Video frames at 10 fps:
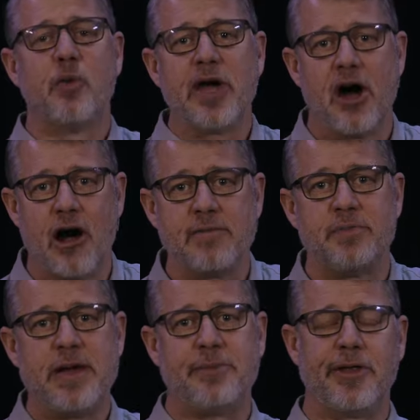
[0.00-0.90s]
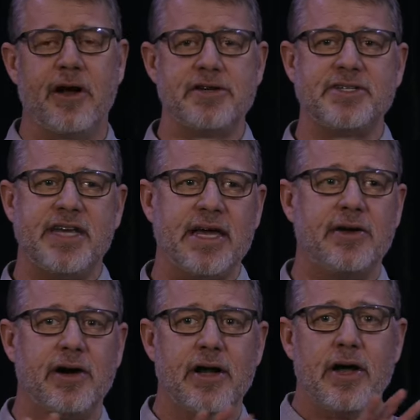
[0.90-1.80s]
though we harmed people in our
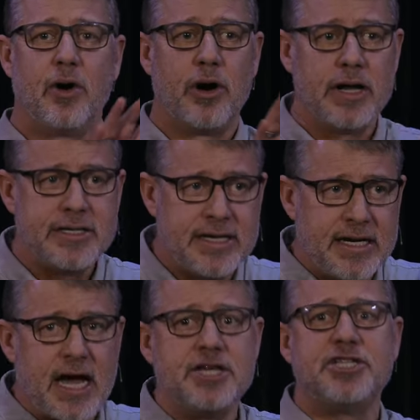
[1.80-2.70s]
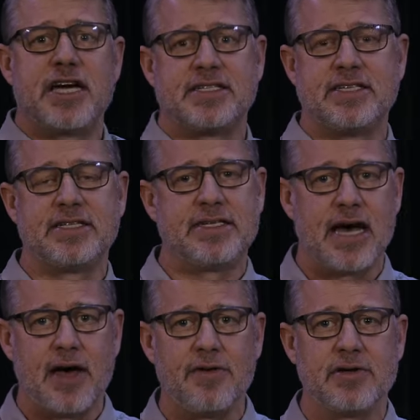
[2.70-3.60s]
sin or, or did injustice
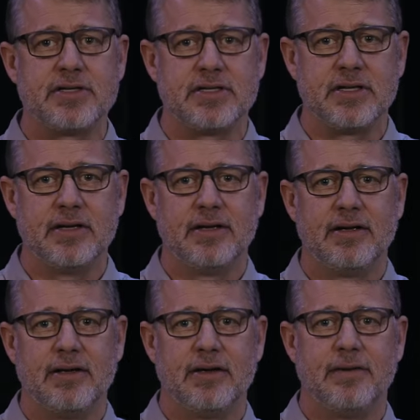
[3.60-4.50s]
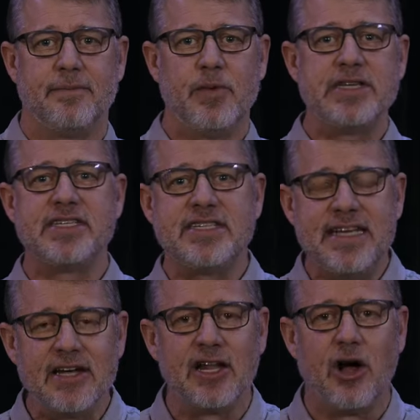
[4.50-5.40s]
to others, we
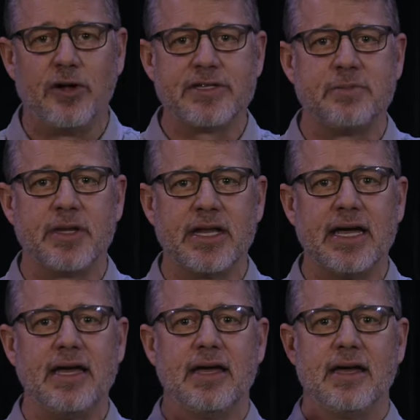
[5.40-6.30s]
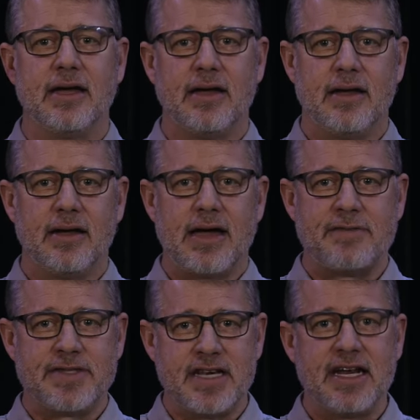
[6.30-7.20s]
still ultimately
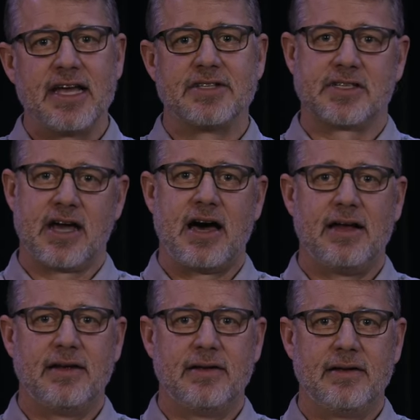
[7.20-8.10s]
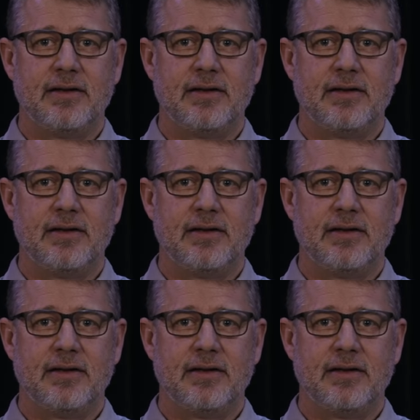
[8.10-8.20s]
have sinned against God.